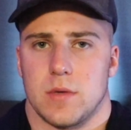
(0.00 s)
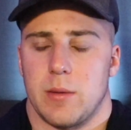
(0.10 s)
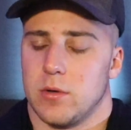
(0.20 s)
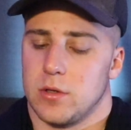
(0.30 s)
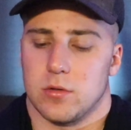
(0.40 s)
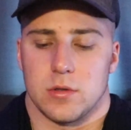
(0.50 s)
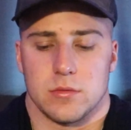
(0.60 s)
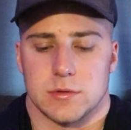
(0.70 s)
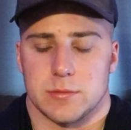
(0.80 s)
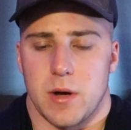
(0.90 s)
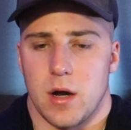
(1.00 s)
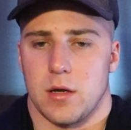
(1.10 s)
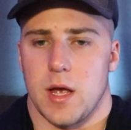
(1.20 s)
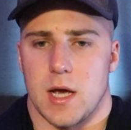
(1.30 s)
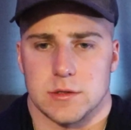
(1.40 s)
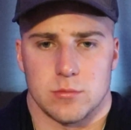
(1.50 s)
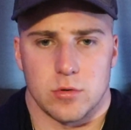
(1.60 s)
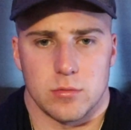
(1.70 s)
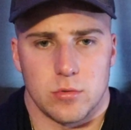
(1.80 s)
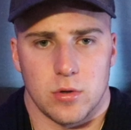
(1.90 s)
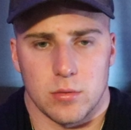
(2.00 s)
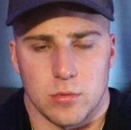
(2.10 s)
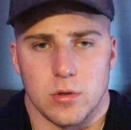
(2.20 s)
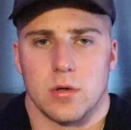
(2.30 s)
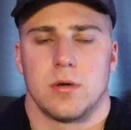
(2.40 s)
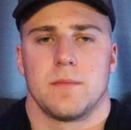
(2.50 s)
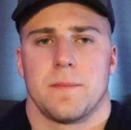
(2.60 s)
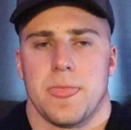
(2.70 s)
I'm only going to inspire you guys more and more and more